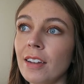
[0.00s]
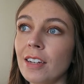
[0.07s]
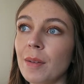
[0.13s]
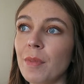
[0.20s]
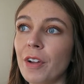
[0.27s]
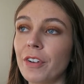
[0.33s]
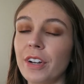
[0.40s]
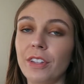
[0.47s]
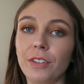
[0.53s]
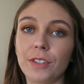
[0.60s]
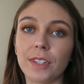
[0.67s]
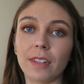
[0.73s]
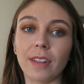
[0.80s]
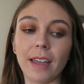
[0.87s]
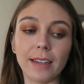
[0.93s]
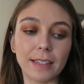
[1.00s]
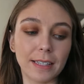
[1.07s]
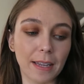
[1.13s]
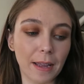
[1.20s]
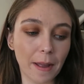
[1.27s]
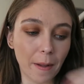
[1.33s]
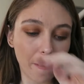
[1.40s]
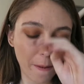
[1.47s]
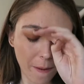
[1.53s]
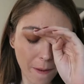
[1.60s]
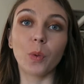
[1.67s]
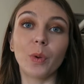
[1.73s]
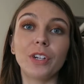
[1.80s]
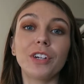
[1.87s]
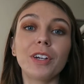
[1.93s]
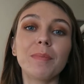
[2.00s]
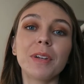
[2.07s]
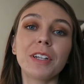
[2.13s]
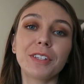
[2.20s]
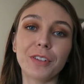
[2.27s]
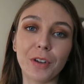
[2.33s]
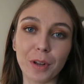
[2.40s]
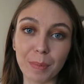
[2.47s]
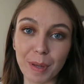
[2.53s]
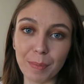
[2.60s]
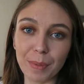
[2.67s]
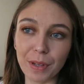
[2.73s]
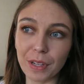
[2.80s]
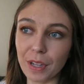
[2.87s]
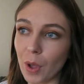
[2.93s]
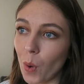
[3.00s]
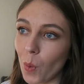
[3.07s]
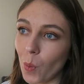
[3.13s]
And I'm already losing light. Winter in Minnesota, people.